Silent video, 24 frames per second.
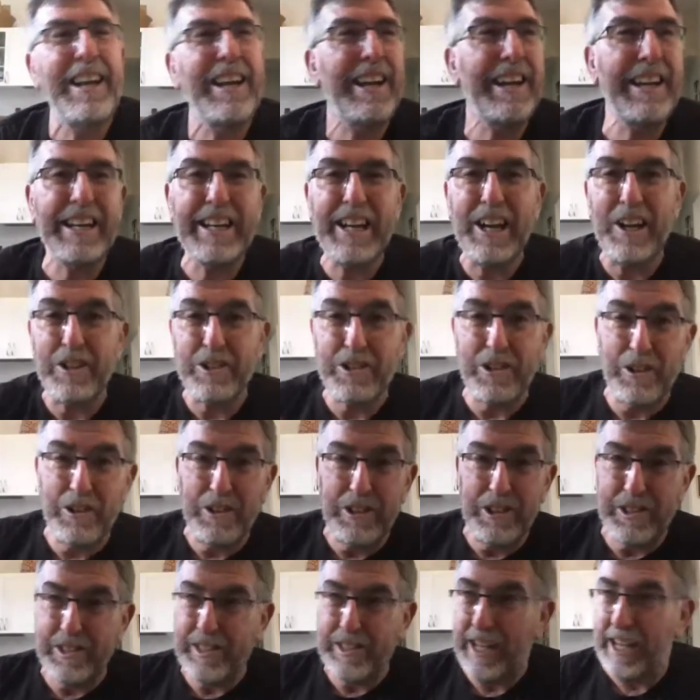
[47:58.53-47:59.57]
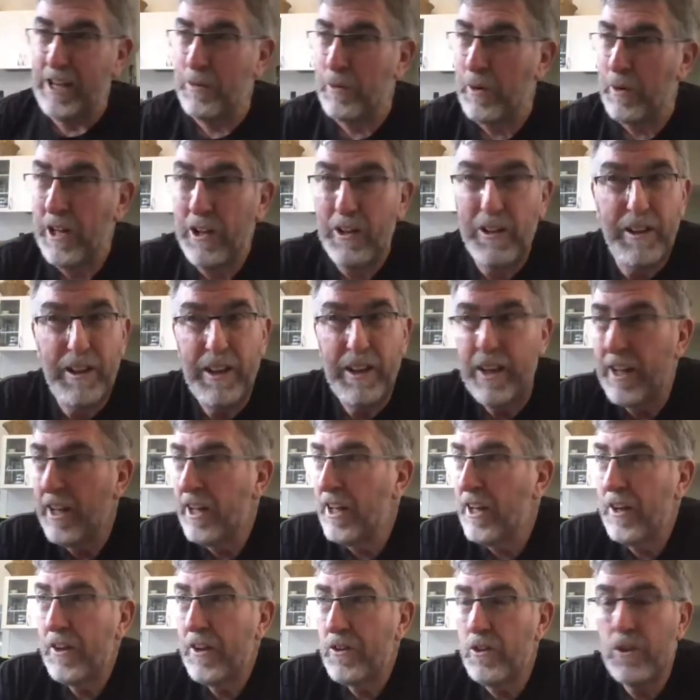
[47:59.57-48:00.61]
And he goes on to say, well,
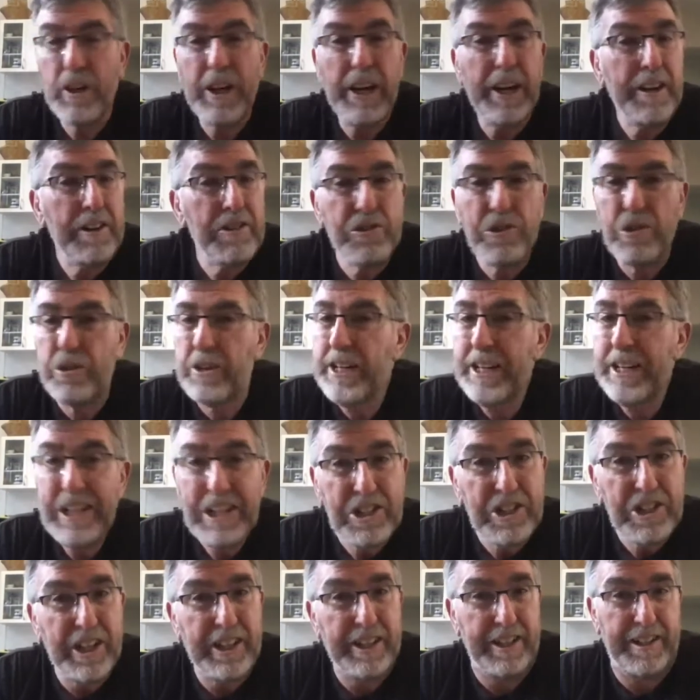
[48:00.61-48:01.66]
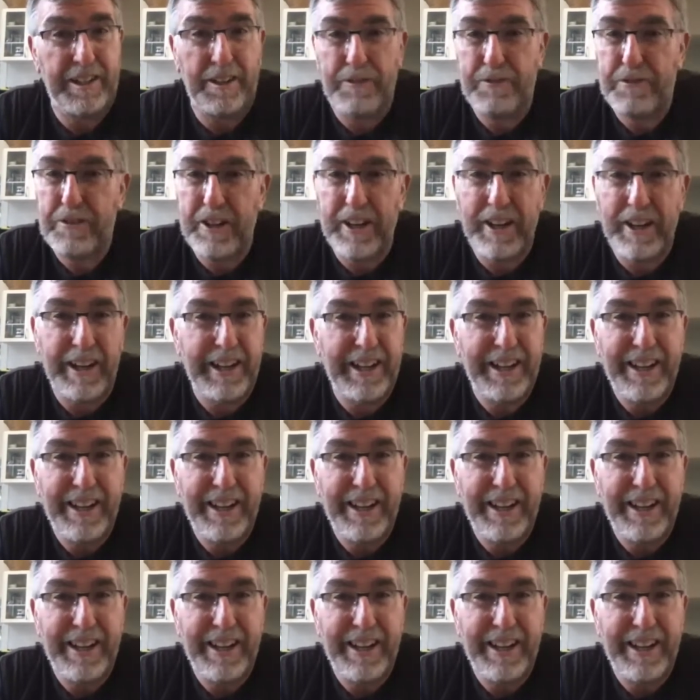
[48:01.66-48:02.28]
you're going to treat each other differently.